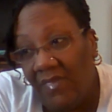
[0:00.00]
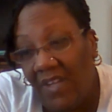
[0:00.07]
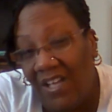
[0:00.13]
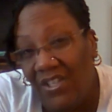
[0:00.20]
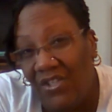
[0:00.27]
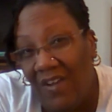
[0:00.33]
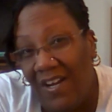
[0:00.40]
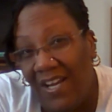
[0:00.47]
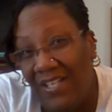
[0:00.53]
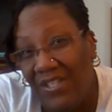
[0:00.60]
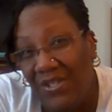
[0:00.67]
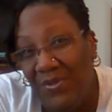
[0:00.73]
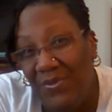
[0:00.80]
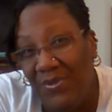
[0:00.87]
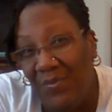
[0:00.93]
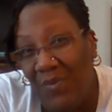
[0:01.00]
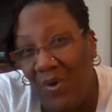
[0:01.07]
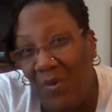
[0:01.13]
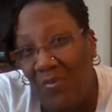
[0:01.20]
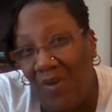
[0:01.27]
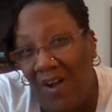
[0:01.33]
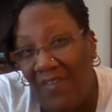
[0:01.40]
I try not to use the
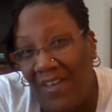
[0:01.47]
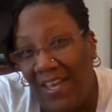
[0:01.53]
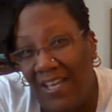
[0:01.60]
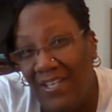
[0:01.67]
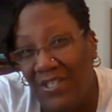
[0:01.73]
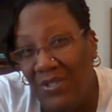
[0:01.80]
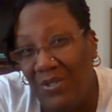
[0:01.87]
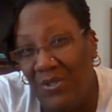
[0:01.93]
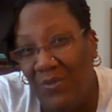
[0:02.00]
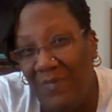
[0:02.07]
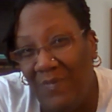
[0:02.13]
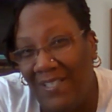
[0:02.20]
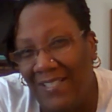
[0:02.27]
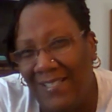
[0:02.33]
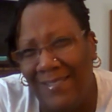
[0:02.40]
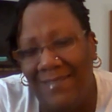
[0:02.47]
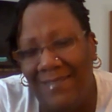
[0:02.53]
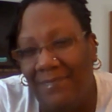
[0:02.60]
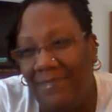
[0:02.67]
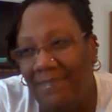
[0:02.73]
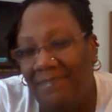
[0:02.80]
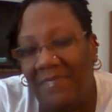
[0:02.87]
word provocation too much because
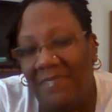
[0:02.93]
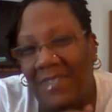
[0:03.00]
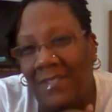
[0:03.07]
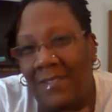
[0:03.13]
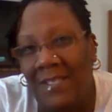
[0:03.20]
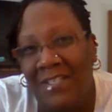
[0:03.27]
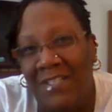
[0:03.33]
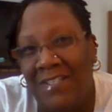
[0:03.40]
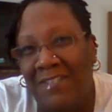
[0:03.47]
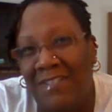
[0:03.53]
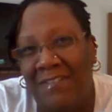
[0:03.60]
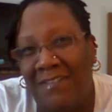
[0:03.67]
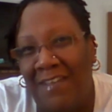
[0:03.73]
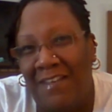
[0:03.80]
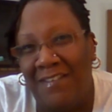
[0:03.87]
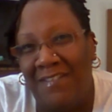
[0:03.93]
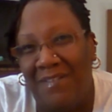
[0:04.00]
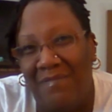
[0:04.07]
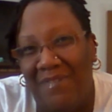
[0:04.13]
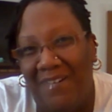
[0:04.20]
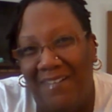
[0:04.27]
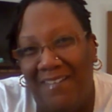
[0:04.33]
such a sexy
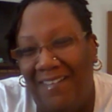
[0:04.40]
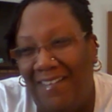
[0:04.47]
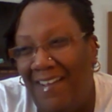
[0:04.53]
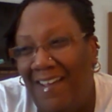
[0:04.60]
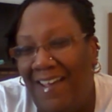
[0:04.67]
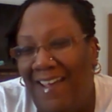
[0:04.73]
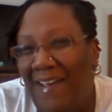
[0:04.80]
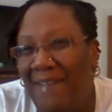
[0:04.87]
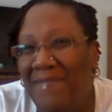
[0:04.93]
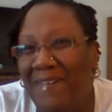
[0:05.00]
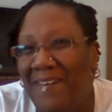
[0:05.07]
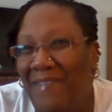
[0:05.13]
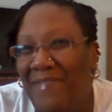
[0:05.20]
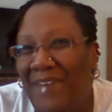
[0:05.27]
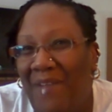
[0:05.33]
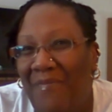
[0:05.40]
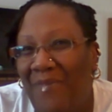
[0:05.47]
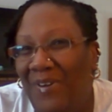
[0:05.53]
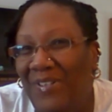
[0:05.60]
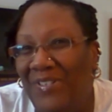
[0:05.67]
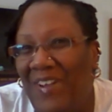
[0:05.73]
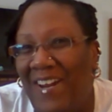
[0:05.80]
word. I be loving that
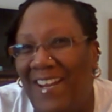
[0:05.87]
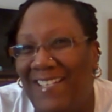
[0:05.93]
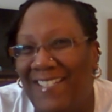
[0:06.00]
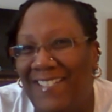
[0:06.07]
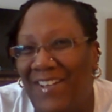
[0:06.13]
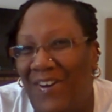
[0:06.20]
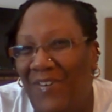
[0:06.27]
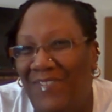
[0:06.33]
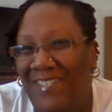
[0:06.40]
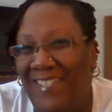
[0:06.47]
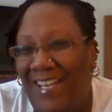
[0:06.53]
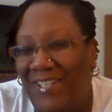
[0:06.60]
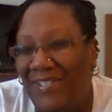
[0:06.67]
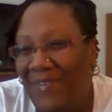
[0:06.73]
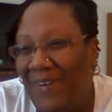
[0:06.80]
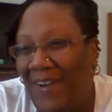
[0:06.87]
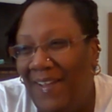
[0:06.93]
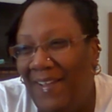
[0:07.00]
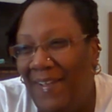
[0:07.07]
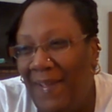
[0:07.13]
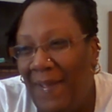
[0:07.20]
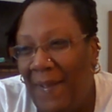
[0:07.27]
word. I try not to
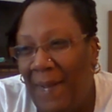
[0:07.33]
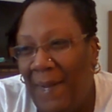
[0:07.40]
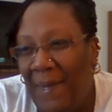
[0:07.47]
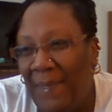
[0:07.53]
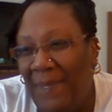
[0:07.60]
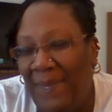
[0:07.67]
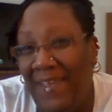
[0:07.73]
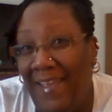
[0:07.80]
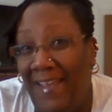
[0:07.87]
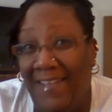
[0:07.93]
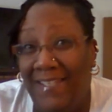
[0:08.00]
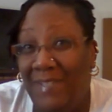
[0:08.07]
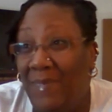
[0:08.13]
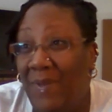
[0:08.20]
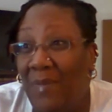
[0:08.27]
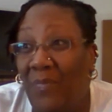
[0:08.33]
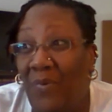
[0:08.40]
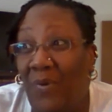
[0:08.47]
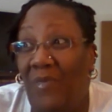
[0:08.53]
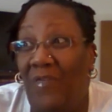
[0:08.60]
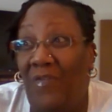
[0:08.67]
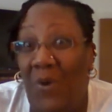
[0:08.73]
oversaturate. But yeah, that's been
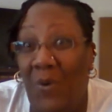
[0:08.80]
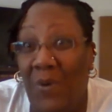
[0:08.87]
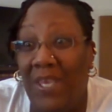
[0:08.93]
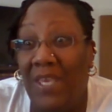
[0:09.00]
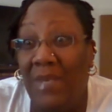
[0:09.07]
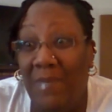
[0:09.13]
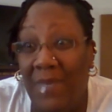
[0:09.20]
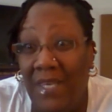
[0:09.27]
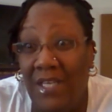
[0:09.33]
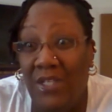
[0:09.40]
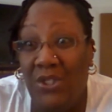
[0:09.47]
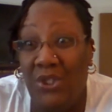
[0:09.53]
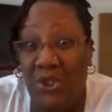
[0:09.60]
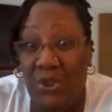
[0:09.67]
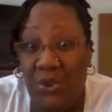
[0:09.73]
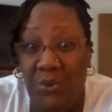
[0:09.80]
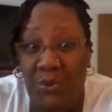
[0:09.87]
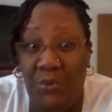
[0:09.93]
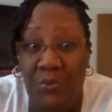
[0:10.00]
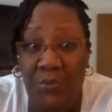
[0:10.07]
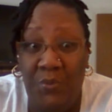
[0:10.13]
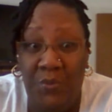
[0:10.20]
provoking me
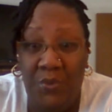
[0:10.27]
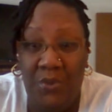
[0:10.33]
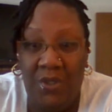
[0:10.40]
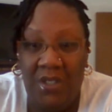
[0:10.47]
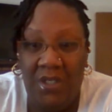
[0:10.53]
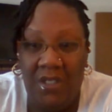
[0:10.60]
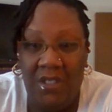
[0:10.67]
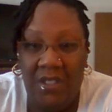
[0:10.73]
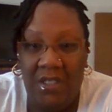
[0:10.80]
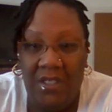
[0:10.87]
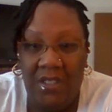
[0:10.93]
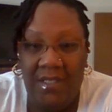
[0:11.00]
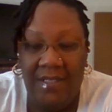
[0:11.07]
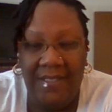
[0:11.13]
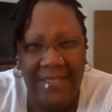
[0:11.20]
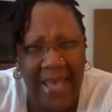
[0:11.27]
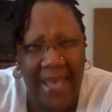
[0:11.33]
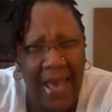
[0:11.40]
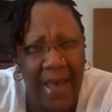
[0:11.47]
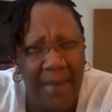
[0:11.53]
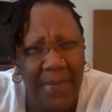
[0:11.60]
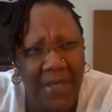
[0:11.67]
to
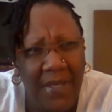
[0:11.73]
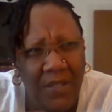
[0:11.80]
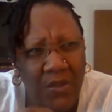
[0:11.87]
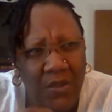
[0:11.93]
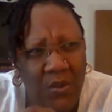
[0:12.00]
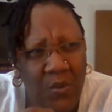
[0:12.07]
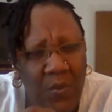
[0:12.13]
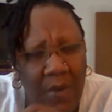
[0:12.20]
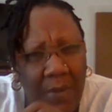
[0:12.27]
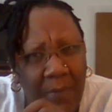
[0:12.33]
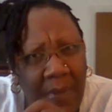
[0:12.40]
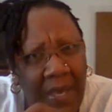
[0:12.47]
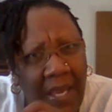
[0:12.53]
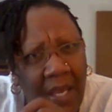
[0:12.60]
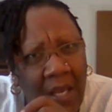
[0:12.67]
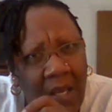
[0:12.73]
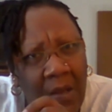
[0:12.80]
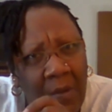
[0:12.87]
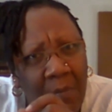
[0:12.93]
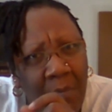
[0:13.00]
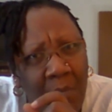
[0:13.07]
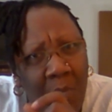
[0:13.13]
tap into and pay
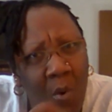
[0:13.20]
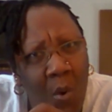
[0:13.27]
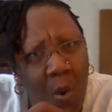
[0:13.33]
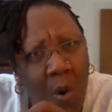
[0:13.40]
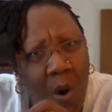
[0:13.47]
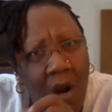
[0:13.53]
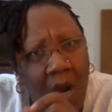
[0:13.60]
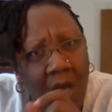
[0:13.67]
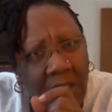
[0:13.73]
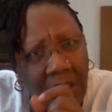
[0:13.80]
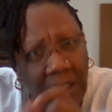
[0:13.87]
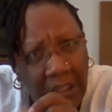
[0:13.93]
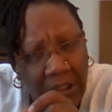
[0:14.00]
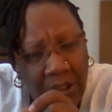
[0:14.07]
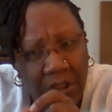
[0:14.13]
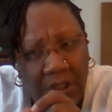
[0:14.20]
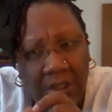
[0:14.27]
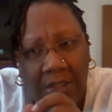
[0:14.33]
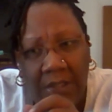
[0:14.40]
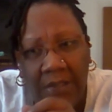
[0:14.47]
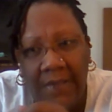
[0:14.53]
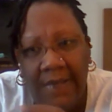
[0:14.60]
more
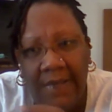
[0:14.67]
attention